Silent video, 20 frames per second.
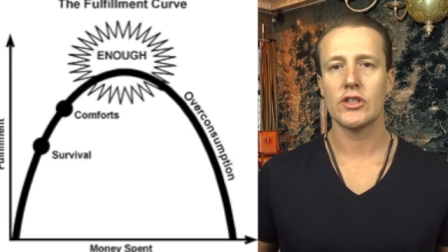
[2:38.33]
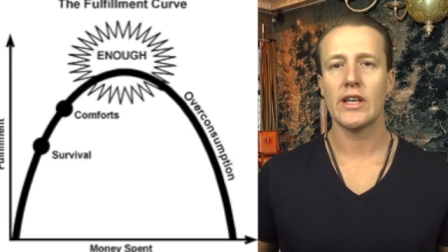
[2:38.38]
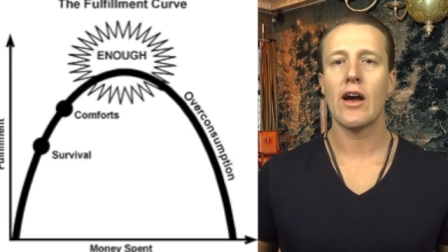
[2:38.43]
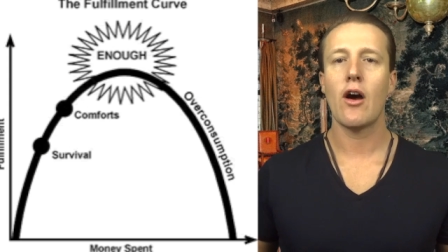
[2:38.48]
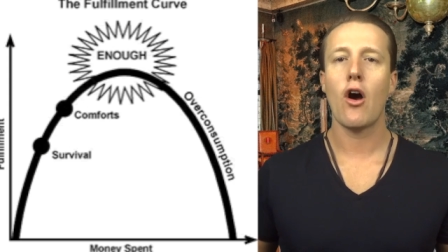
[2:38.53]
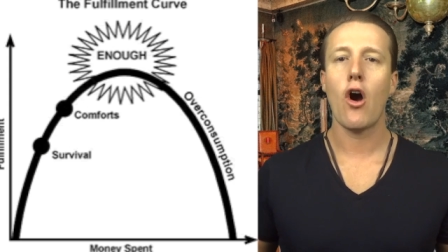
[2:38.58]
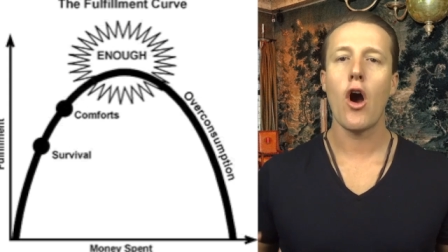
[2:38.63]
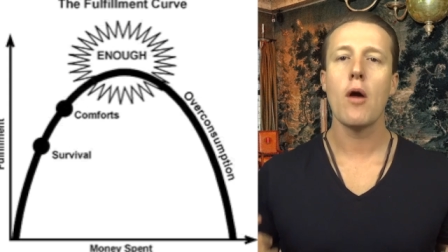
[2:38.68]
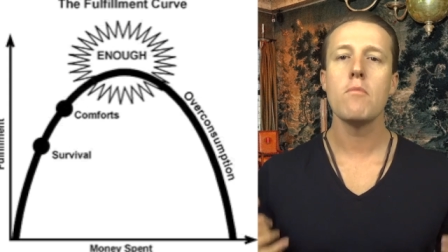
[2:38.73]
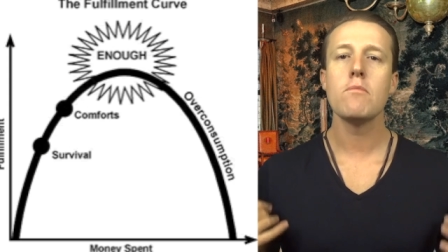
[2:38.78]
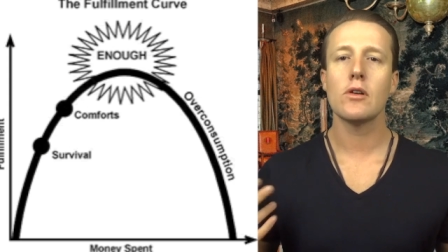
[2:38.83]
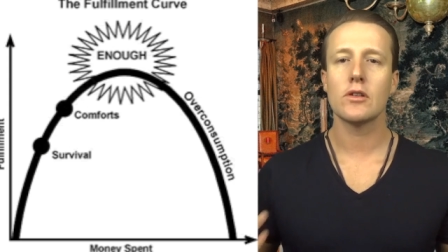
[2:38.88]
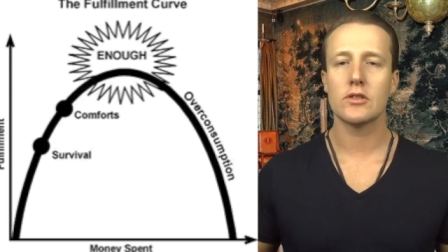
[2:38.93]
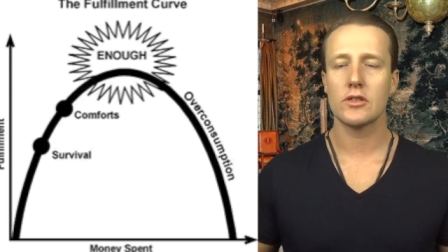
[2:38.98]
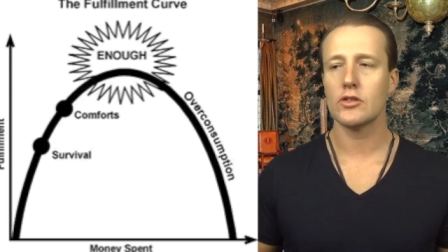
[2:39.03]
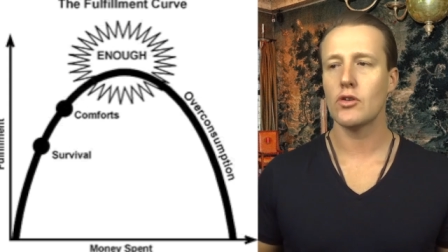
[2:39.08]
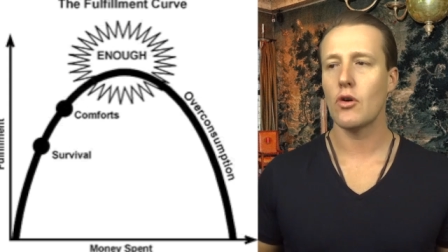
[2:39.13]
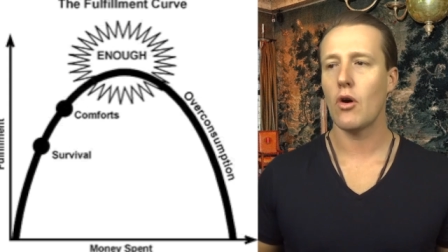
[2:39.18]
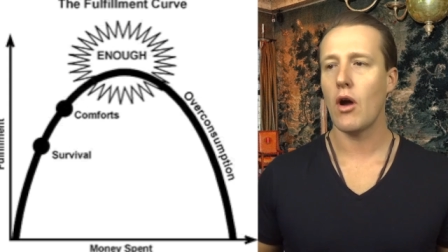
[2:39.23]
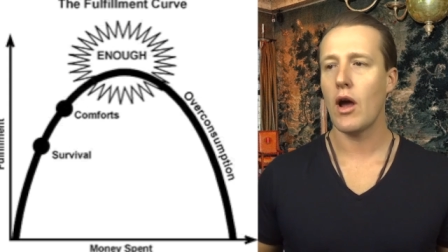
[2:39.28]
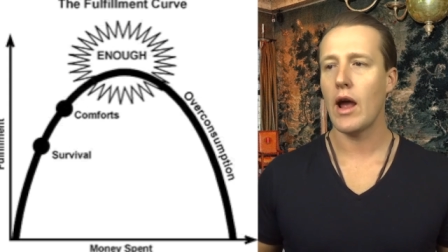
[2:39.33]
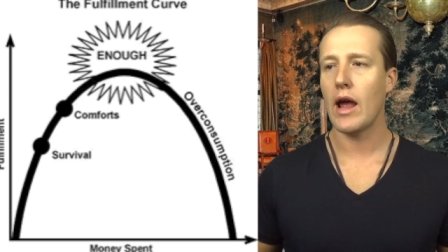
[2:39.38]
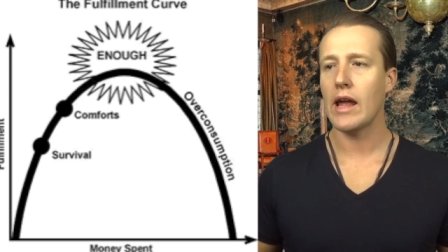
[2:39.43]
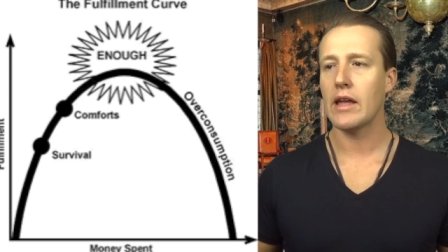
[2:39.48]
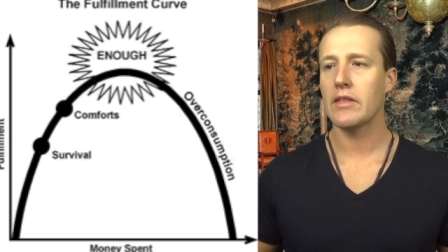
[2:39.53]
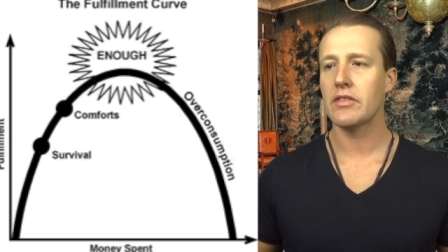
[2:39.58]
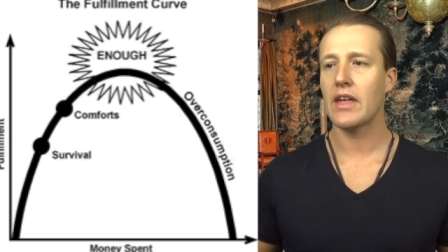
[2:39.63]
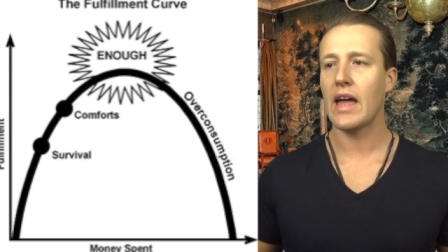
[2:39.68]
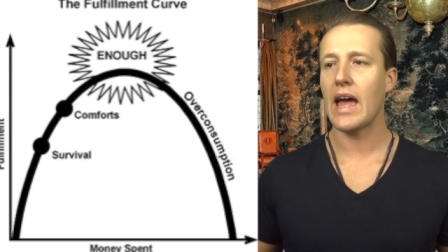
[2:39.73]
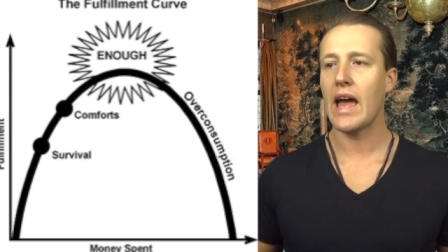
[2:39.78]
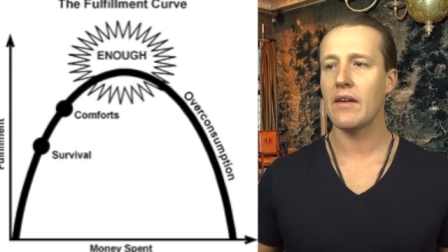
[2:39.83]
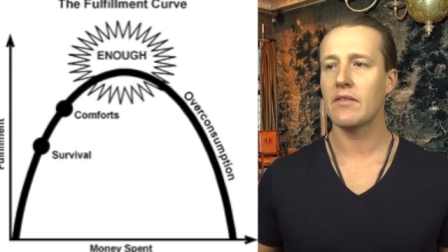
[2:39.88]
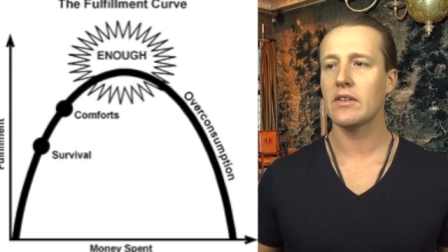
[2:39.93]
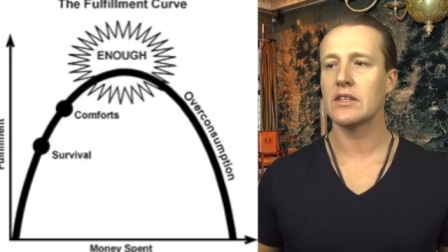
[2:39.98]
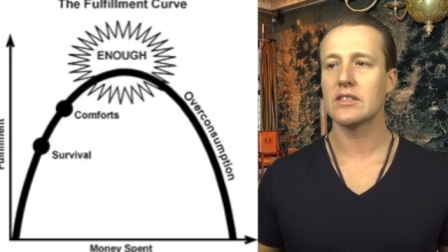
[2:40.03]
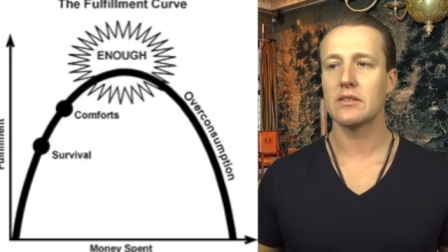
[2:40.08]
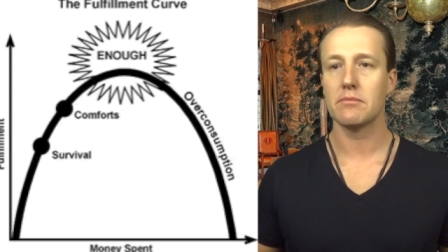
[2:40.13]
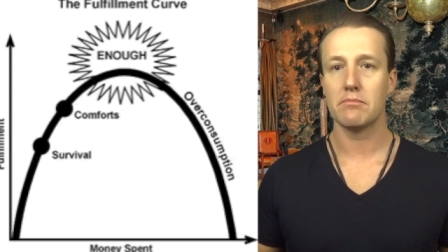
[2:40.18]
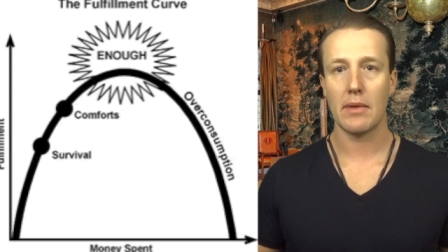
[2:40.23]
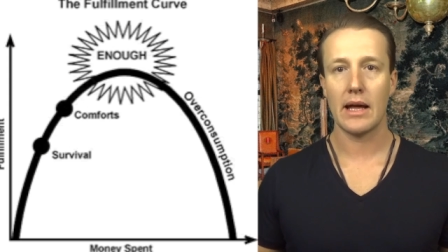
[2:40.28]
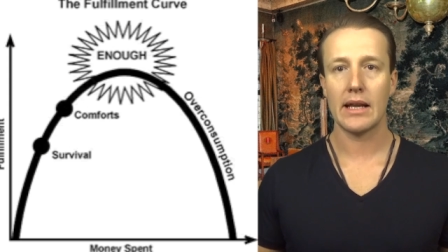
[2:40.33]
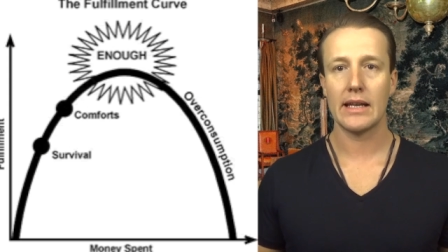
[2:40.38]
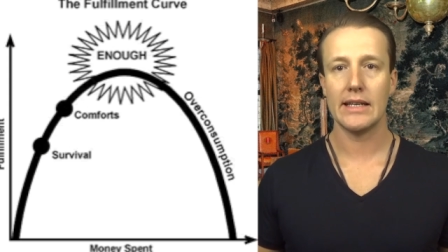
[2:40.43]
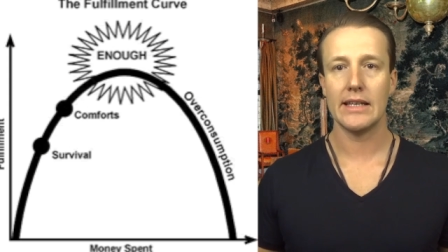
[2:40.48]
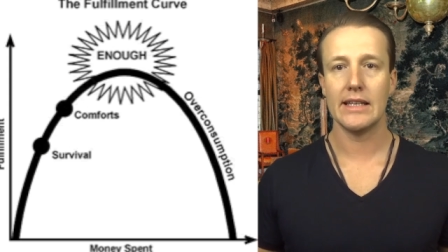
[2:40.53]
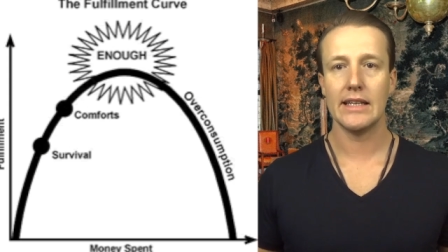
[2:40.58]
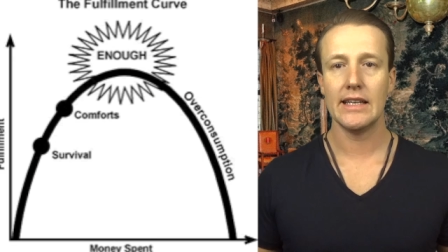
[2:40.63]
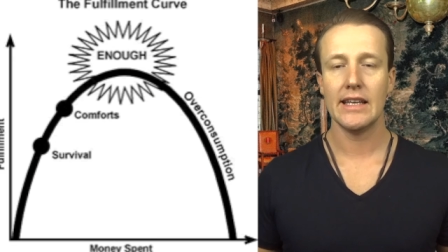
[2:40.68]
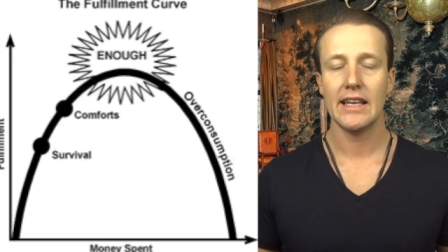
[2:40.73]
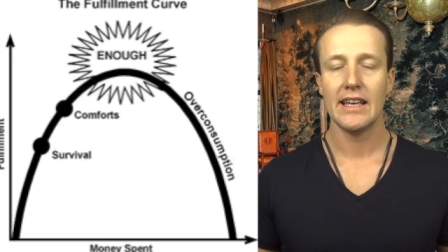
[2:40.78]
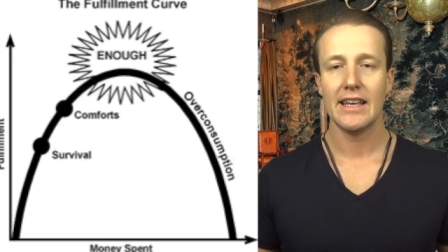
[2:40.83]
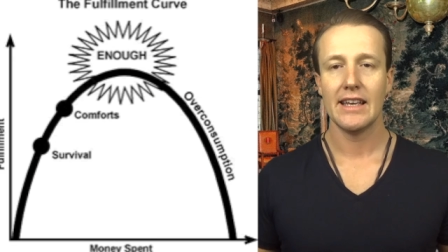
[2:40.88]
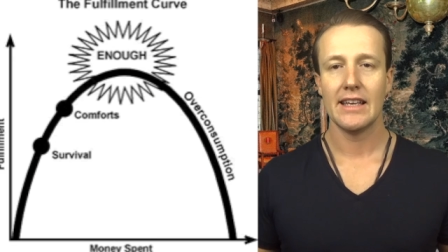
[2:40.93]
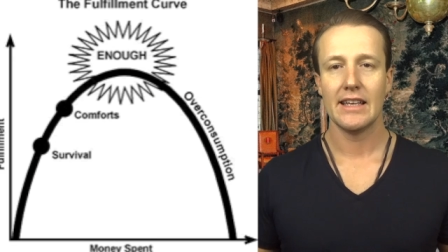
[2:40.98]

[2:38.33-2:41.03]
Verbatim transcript: Now, I'm not denying that having some money